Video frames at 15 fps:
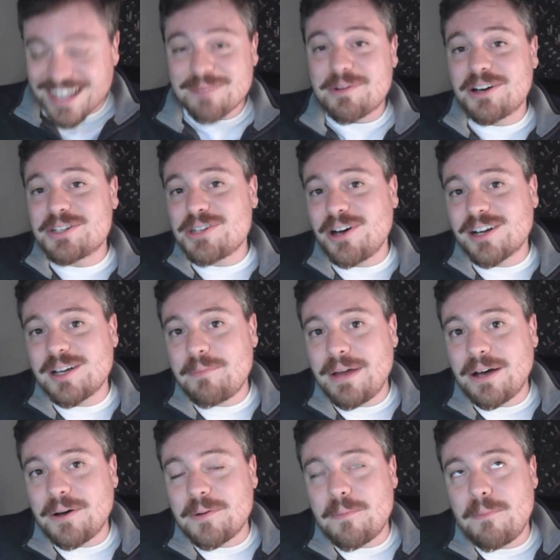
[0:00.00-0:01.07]
I'm going to talk
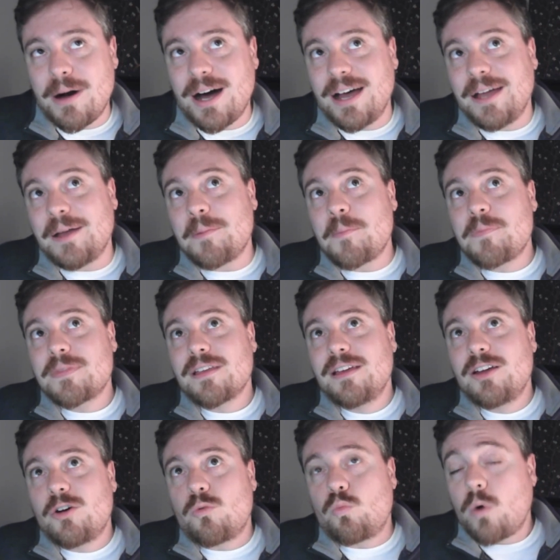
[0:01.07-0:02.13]
about my
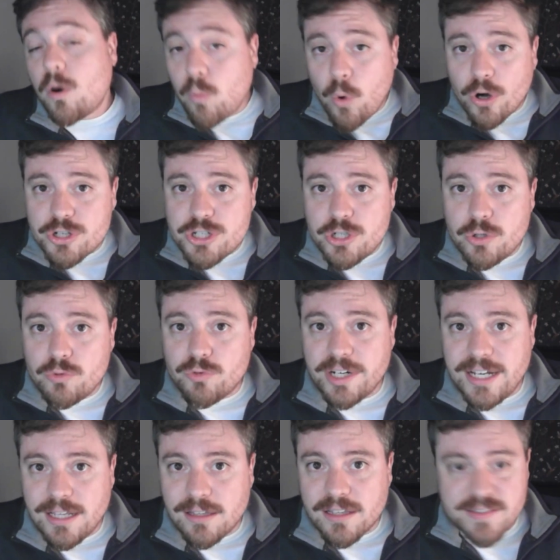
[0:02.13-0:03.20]
World War II
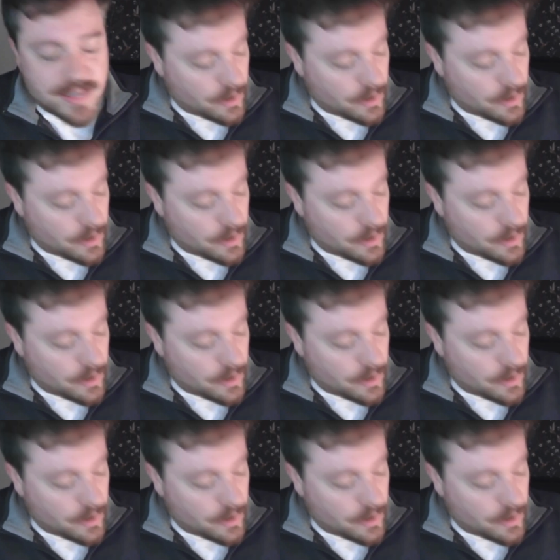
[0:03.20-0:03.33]
reading list.